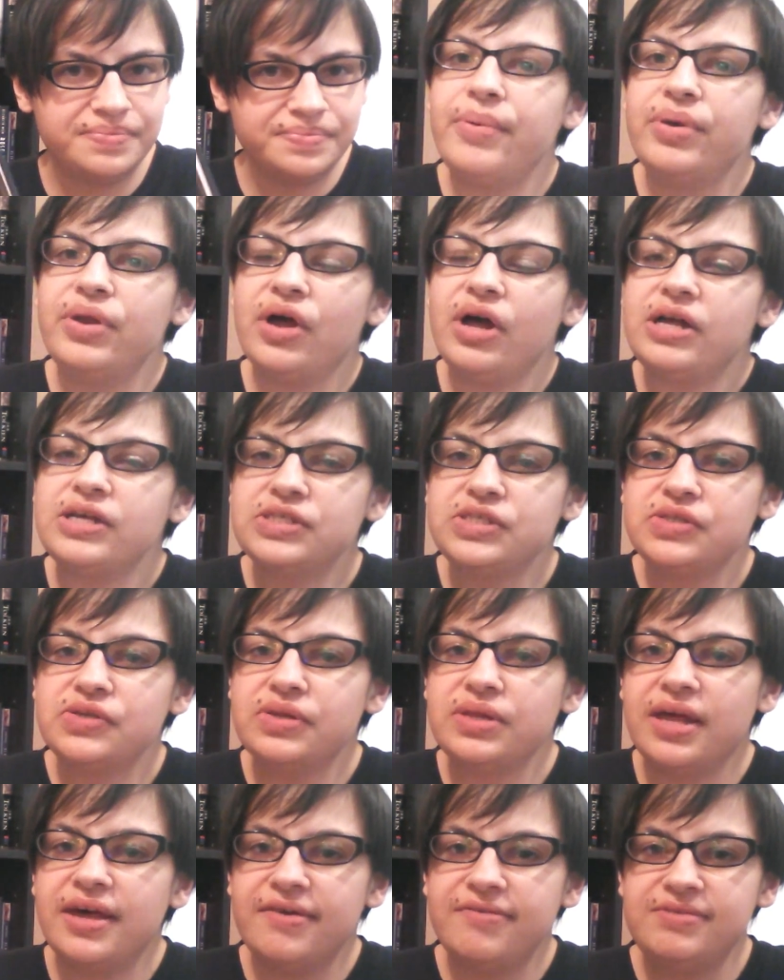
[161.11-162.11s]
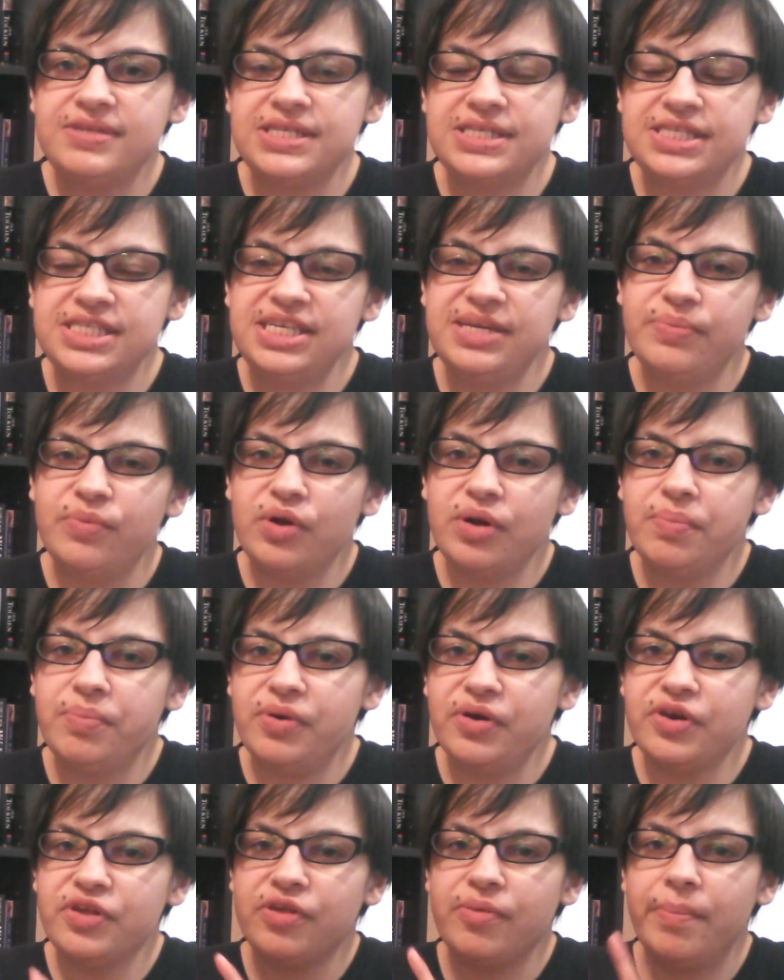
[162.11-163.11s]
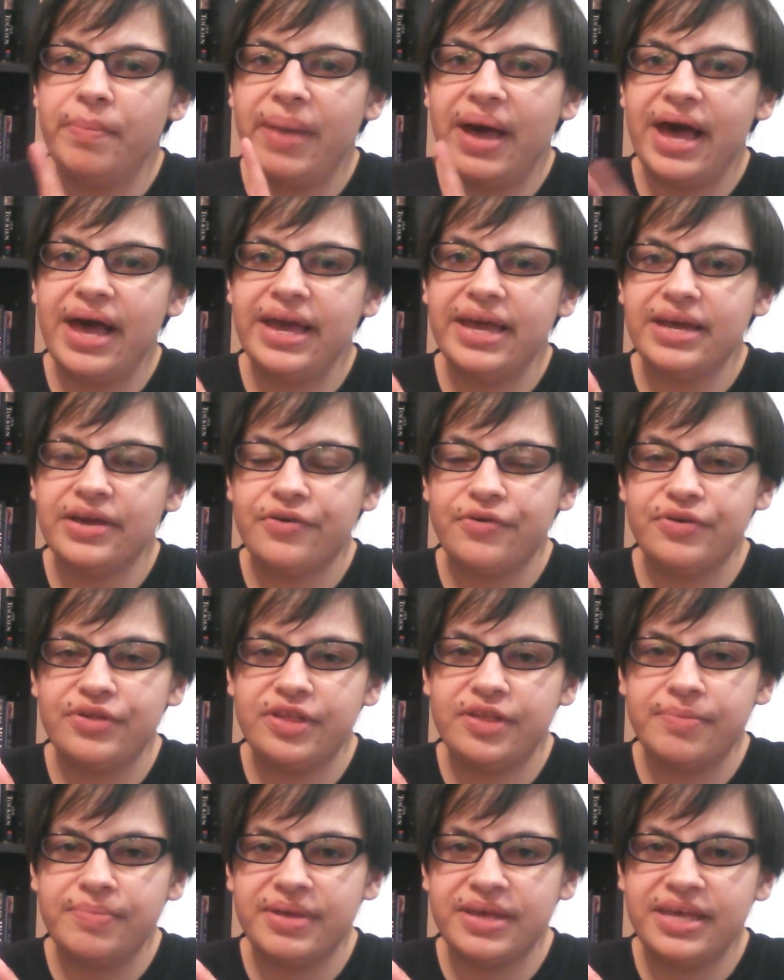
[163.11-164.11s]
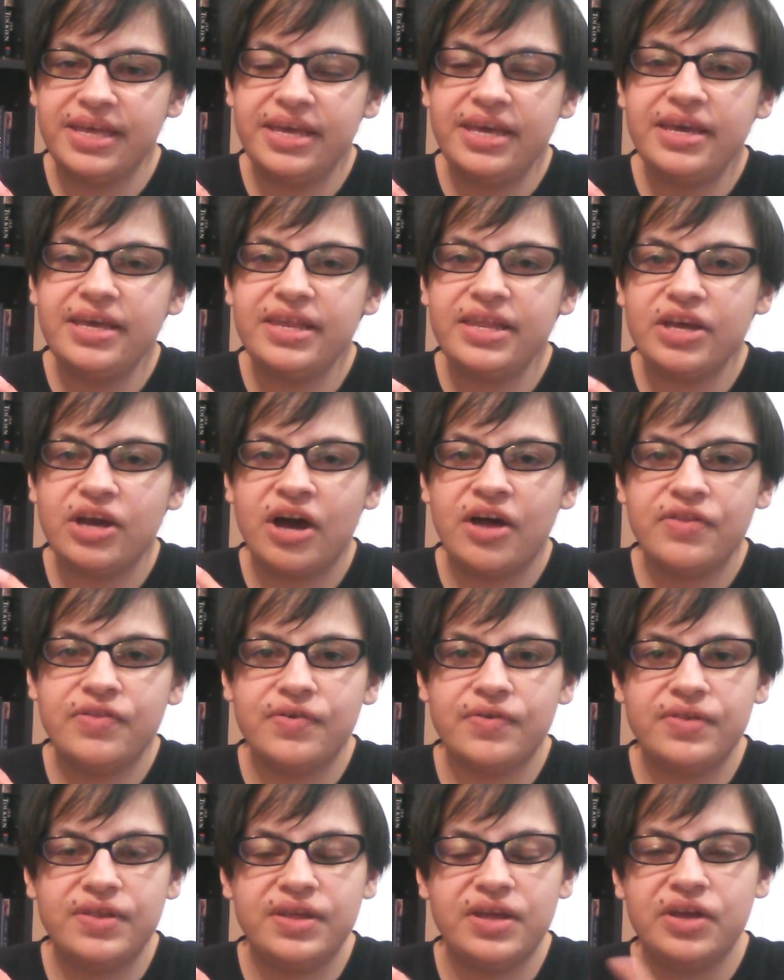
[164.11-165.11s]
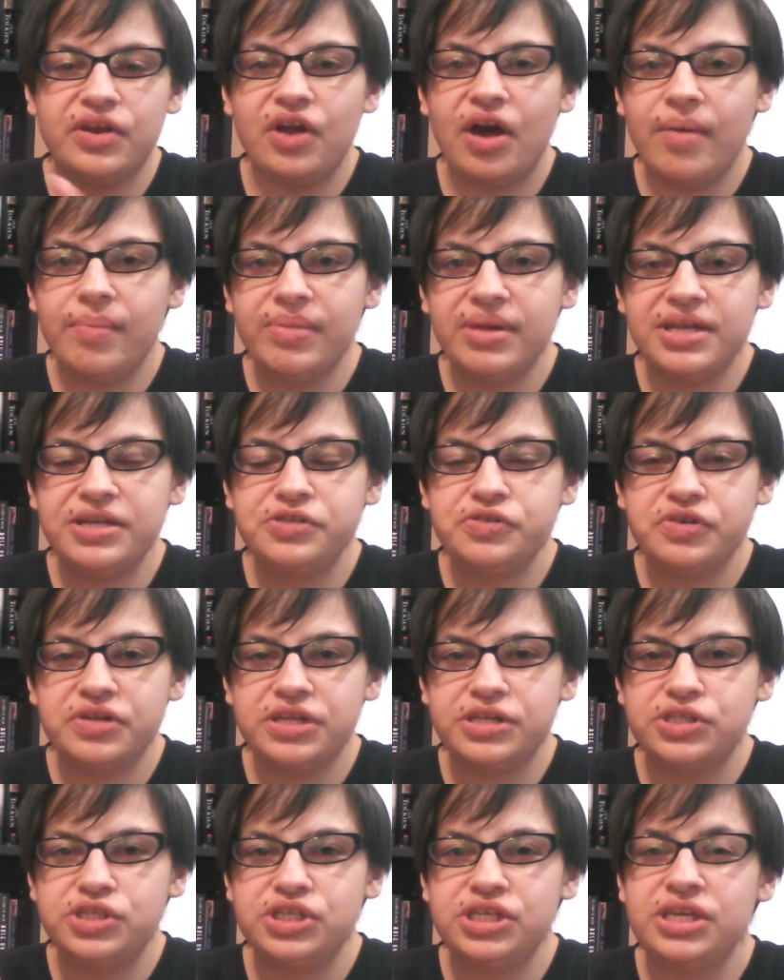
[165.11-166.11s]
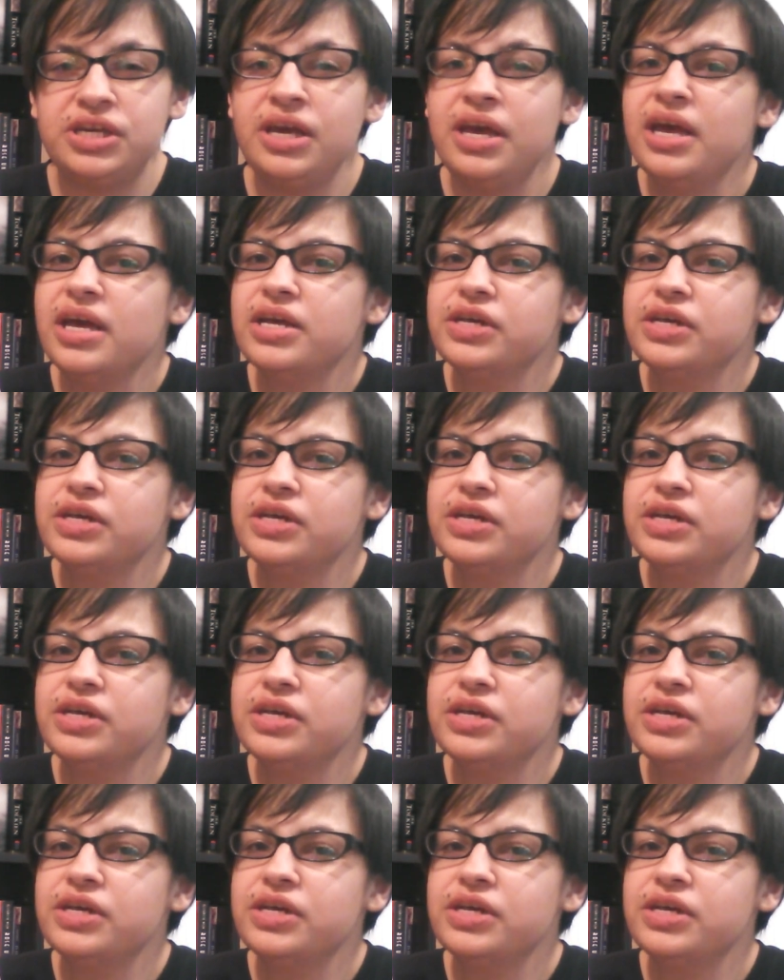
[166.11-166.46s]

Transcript: would also love to see more books by Kirsten McGhee, the author of the Anomaly trilogy.